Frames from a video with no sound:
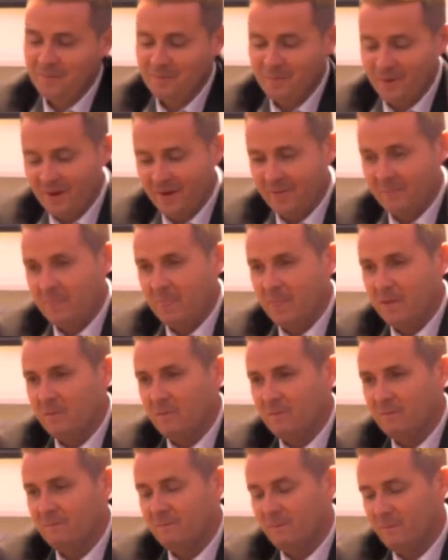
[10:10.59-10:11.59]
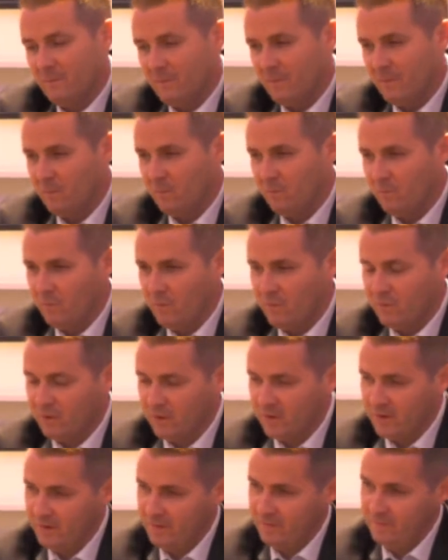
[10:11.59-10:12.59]
But we've
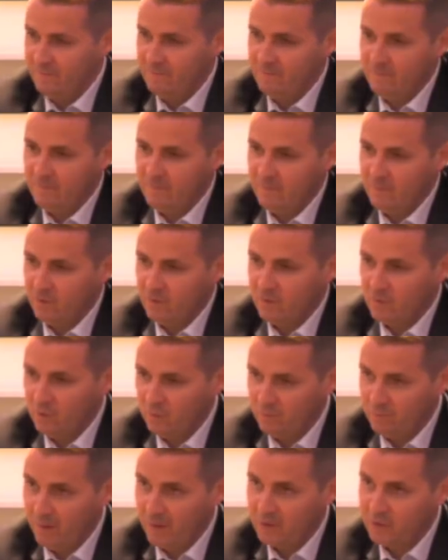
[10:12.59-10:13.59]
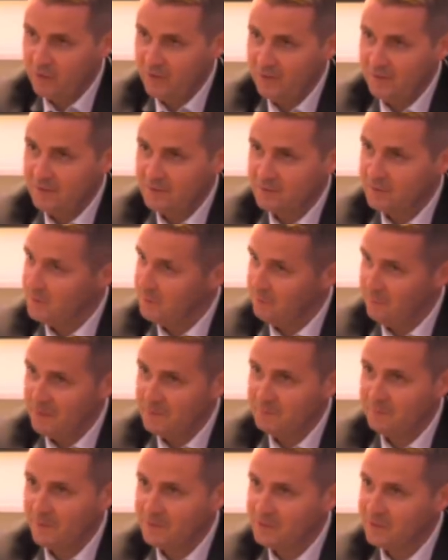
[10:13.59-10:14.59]
got a good budget. It's not the
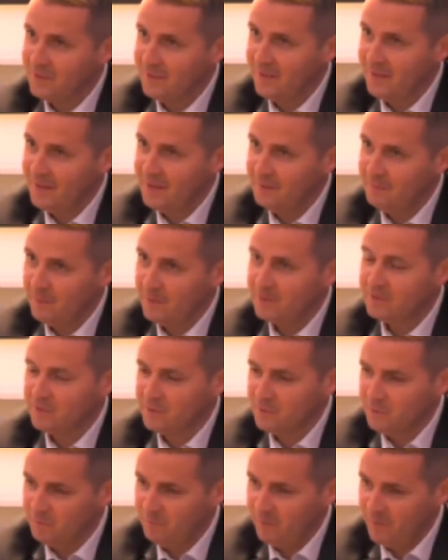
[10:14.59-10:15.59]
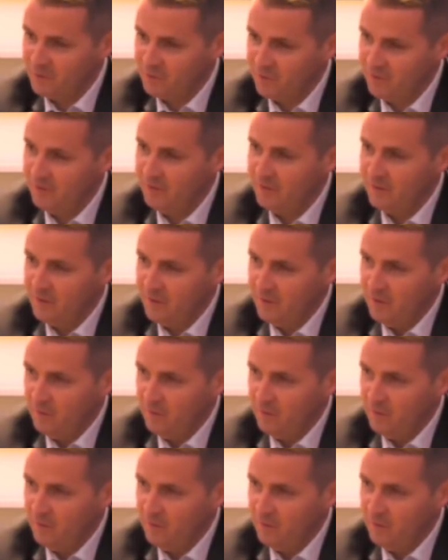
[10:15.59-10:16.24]
best budget in the league, but it's a good budget.